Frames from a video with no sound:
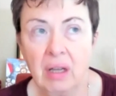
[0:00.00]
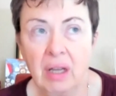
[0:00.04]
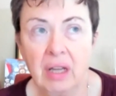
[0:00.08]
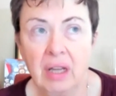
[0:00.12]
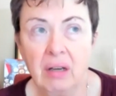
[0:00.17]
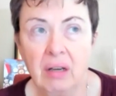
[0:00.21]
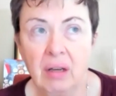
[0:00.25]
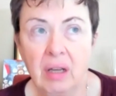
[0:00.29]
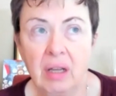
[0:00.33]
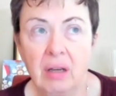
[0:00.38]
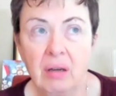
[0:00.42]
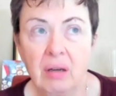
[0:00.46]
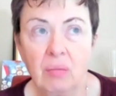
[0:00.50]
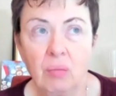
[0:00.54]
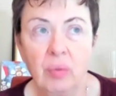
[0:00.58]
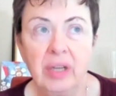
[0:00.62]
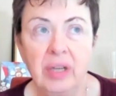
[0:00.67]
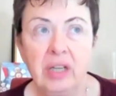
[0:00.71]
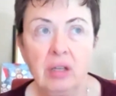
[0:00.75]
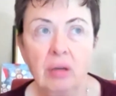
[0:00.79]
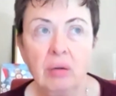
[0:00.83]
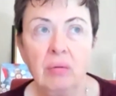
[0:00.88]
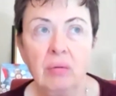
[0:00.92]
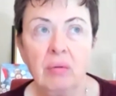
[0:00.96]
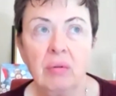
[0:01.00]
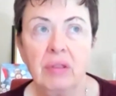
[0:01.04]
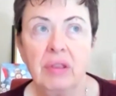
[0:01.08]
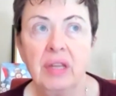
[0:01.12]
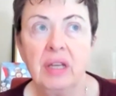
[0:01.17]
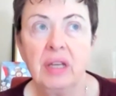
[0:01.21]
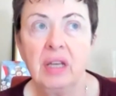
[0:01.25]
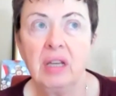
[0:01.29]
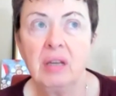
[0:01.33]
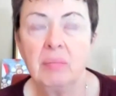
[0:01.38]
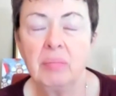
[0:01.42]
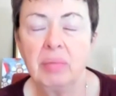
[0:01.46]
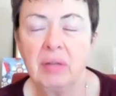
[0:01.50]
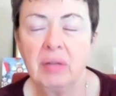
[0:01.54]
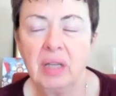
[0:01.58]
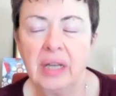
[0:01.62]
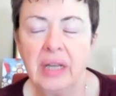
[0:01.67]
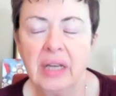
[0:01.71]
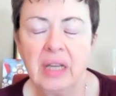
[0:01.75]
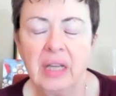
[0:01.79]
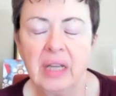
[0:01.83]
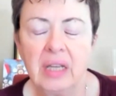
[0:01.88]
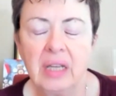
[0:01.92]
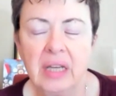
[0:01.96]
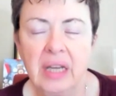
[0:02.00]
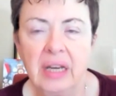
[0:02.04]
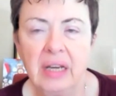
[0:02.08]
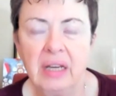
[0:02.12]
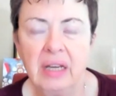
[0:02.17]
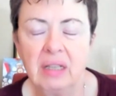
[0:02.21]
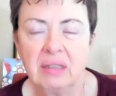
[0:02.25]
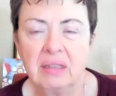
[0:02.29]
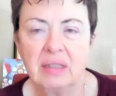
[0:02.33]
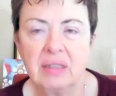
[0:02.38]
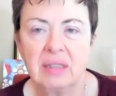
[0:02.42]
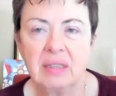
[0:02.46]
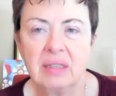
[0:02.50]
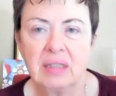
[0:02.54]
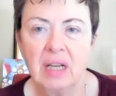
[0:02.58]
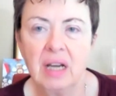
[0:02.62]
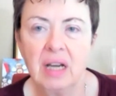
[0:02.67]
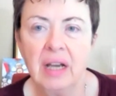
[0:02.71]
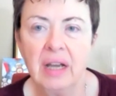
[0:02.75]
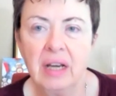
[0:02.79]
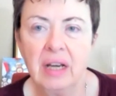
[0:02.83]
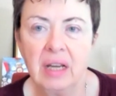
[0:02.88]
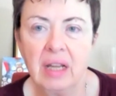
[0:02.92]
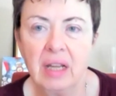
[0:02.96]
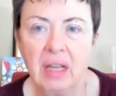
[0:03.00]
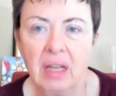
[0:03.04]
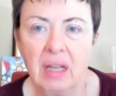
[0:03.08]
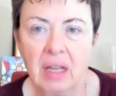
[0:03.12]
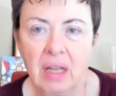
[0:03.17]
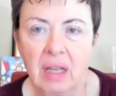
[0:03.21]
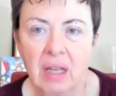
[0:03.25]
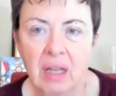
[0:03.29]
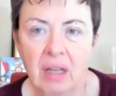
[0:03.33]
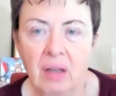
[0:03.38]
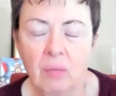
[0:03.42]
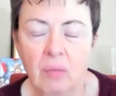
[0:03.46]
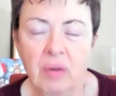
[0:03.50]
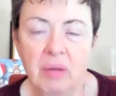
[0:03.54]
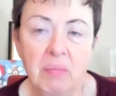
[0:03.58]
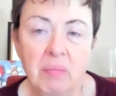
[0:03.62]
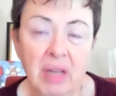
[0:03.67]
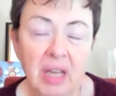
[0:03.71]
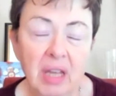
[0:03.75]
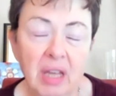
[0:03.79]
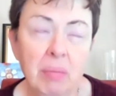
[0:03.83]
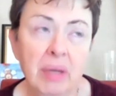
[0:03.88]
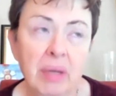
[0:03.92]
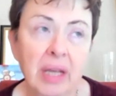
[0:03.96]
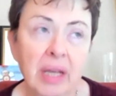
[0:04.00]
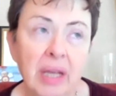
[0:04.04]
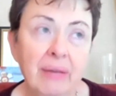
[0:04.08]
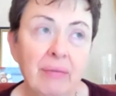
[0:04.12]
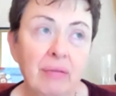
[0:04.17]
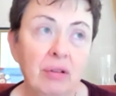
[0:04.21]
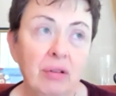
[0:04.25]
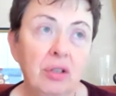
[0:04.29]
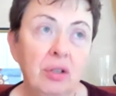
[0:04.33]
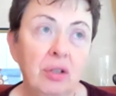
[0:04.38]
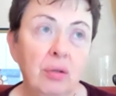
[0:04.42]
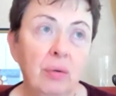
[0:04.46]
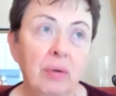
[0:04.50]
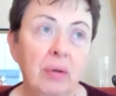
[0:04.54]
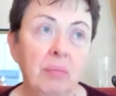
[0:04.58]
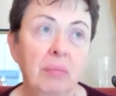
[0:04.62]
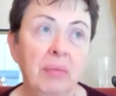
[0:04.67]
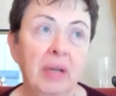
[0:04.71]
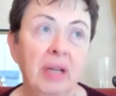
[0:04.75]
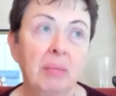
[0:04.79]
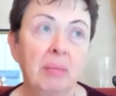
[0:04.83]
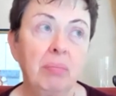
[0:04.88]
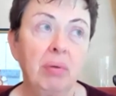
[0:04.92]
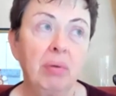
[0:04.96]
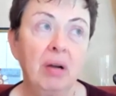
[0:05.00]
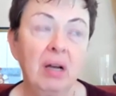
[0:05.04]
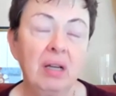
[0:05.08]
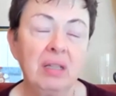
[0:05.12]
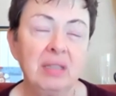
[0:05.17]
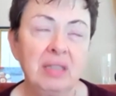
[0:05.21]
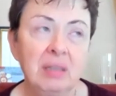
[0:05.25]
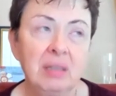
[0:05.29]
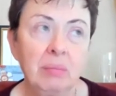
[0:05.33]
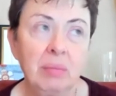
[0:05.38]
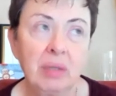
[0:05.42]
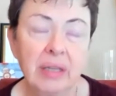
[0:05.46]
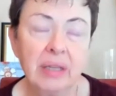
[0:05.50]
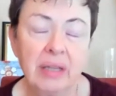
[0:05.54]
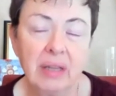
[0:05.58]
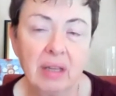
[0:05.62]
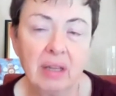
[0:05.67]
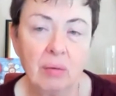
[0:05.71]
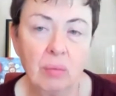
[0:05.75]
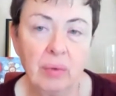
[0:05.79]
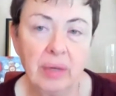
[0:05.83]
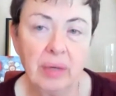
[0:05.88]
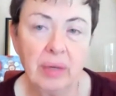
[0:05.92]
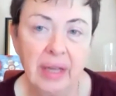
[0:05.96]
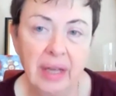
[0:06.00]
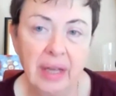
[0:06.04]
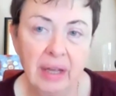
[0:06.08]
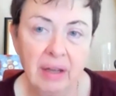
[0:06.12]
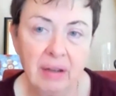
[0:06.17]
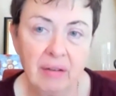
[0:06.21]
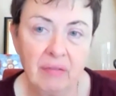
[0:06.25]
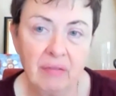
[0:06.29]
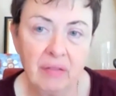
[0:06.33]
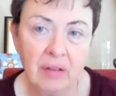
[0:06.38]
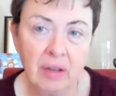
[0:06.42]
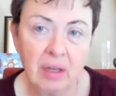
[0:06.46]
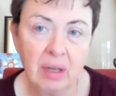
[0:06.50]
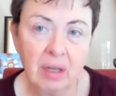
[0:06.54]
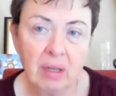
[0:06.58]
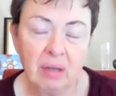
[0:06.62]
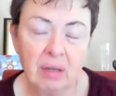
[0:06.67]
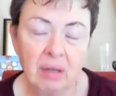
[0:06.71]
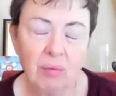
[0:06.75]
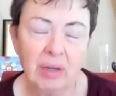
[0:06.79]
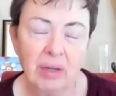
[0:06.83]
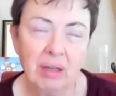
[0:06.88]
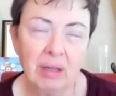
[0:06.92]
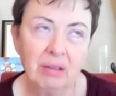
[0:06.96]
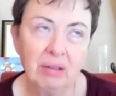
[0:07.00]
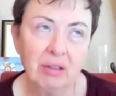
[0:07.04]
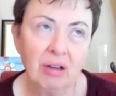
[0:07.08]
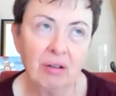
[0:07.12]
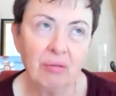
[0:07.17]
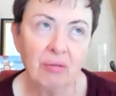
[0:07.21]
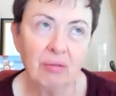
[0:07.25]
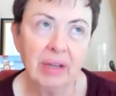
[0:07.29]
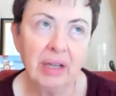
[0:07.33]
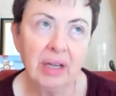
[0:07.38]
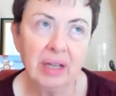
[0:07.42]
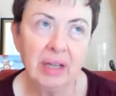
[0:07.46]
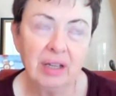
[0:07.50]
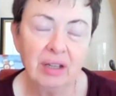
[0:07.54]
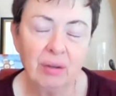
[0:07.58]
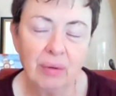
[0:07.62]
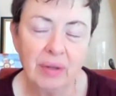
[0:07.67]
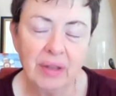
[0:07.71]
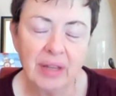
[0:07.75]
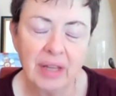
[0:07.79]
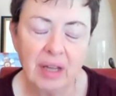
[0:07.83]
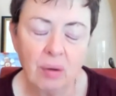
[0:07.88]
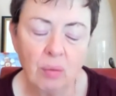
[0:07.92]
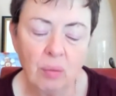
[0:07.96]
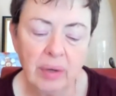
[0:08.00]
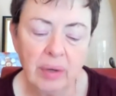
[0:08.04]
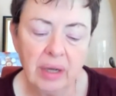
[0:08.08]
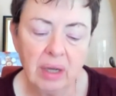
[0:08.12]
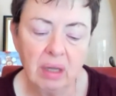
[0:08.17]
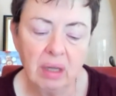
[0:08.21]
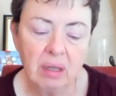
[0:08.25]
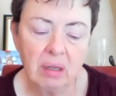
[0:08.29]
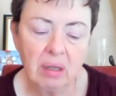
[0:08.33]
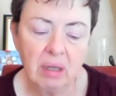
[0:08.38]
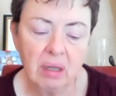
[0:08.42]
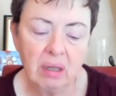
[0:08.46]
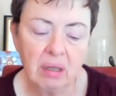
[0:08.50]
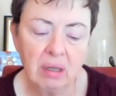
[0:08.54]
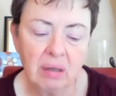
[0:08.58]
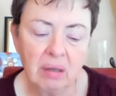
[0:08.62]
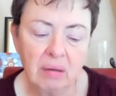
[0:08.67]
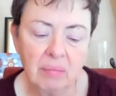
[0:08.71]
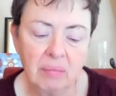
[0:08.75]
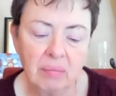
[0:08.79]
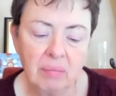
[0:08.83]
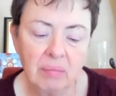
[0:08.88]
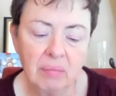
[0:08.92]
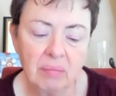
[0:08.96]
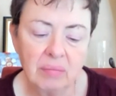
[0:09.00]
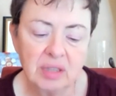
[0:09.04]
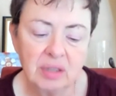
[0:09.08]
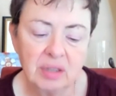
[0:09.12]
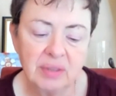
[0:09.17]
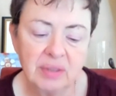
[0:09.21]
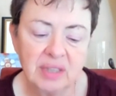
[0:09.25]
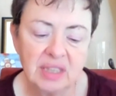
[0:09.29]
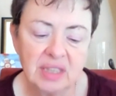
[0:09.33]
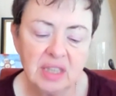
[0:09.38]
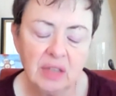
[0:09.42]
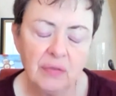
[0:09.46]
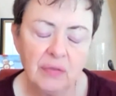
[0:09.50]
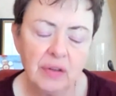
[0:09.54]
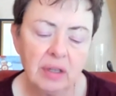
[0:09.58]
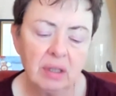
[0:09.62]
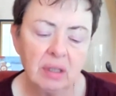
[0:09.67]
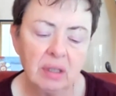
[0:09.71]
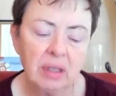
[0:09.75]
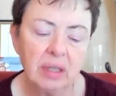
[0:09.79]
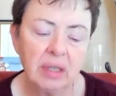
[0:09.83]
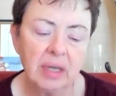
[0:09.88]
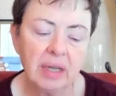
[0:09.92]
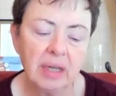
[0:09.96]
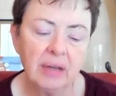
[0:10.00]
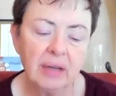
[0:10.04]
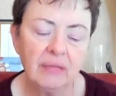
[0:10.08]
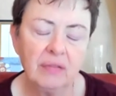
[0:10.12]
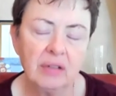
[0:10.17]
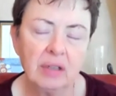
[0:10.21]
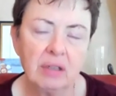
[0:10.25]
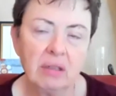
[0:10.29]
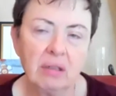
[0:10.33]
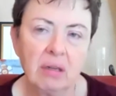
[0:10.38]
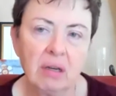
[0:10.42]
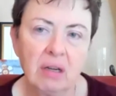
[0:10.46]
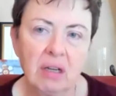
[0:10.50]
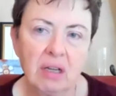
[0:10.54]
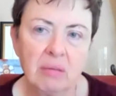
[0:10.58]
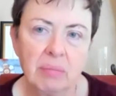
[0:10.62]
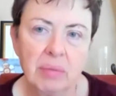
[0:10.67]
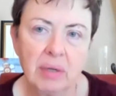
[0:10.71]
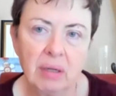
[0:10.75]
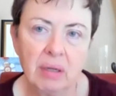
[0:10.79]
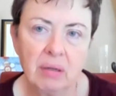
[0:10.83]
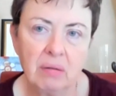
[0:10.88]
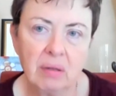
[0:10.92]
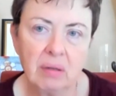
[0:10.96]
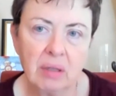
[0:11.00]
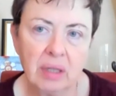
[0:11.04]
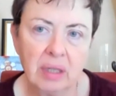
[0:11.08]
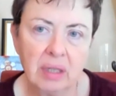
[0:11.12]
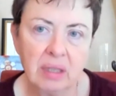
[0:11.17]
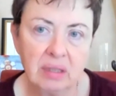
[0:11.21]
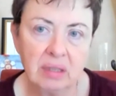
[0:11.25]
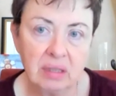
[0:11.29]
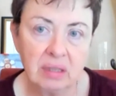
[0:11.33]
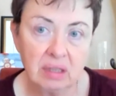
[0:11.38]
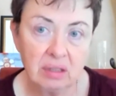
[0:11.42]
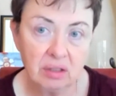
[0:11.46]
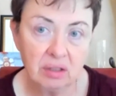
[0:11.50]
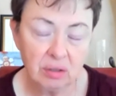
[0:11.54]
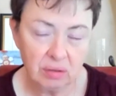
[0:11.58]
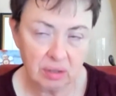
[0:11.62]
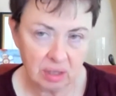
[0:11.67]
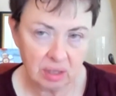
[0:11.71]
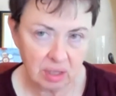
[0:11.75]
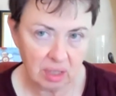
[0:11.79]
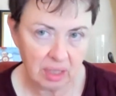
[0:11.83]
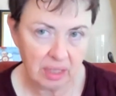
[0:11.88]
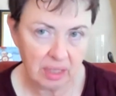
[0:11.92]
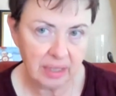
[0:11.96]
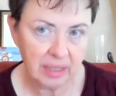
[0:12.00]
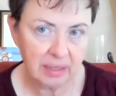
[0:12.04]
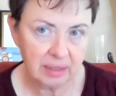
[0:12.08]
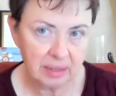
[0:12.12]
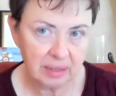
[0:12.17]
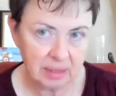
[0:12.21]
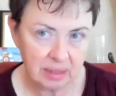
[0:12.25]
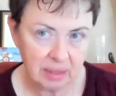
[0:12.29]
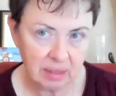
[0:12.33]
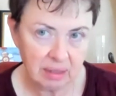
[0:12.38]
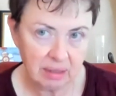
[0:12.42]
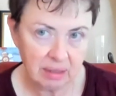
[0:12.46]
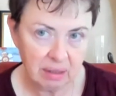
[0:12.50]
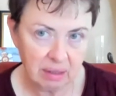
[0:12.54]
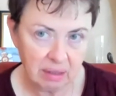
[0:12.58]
And we don't think in polite Canadian society, we may be able to admit possibly that we have, well, not really doing that well. So it's difficult enough to talk about institutionalized